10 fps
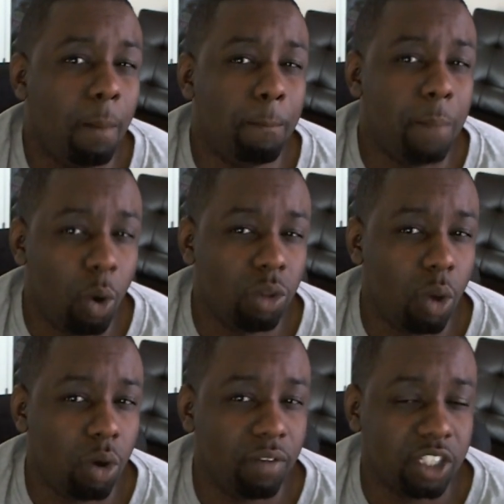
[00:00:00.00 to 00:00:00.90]

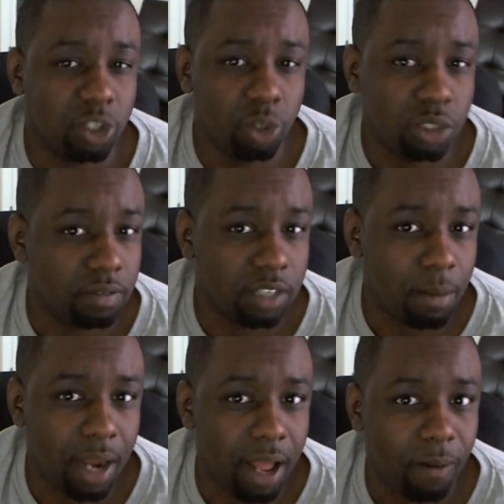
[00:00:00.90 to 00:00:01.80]
boatload of exclusives
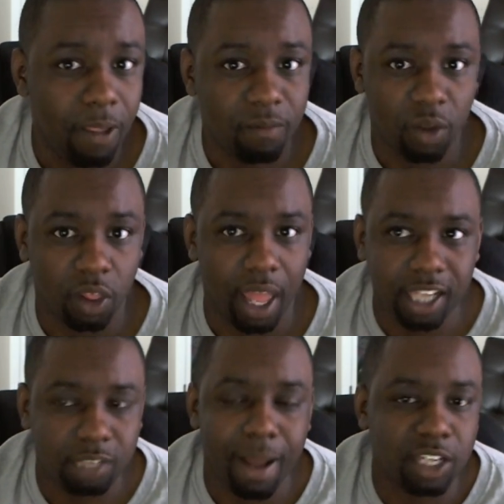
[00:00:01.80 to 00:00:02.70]
coming out for the
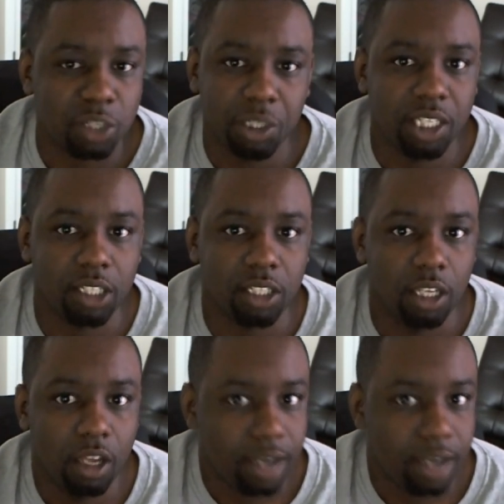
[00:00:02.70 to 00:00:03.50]
Xbox 360.